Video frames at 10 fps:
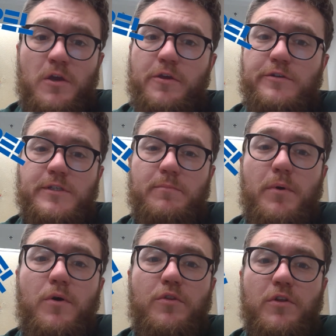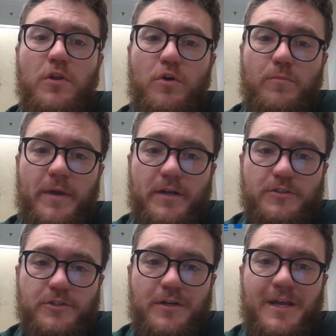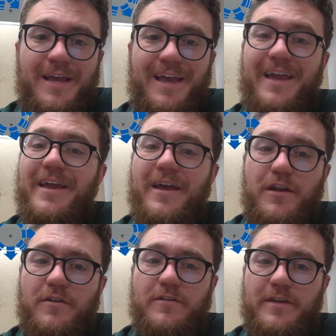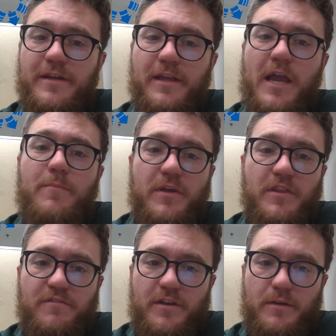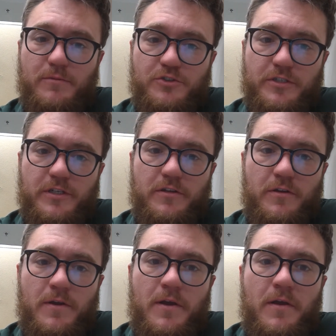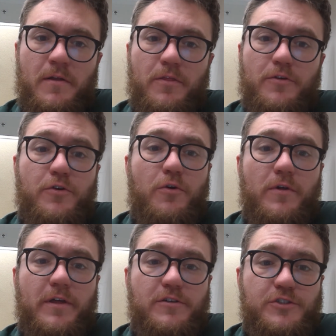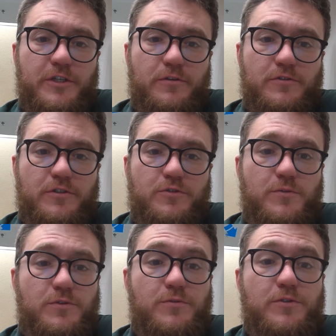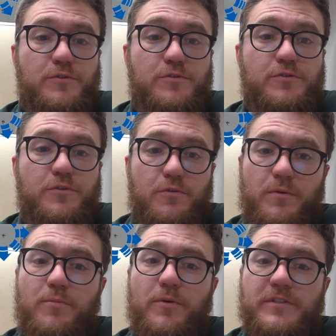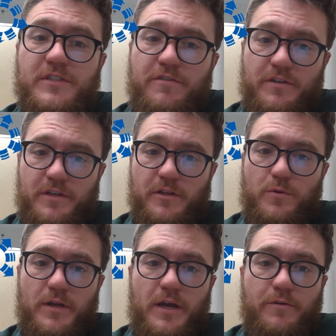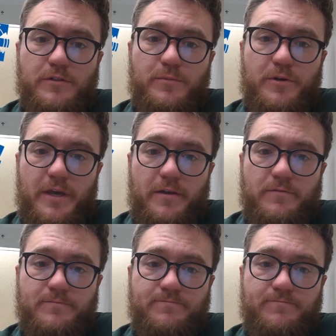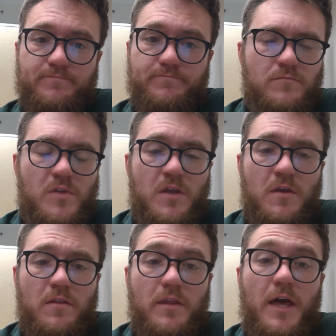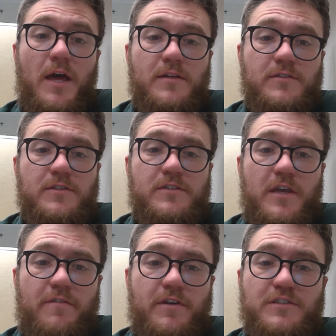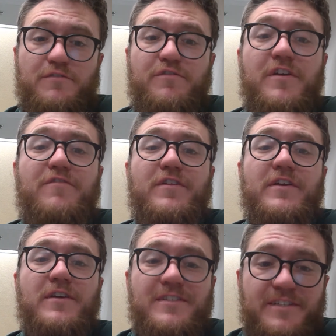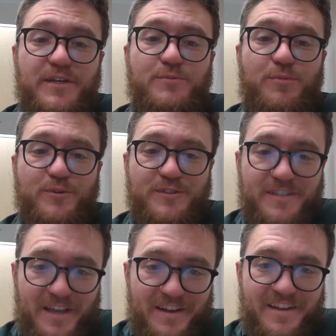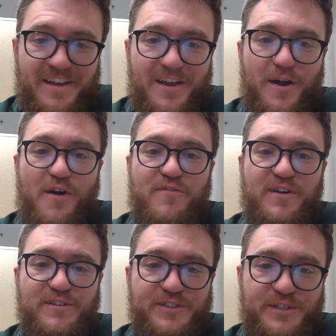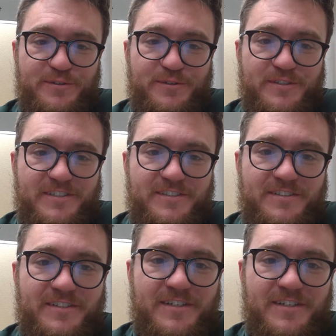Using both a load manager and delamping the vending machine, the total energy usage was reduced to 3.7 kilowatt hours per day. That is a savings of 56% of energy usage.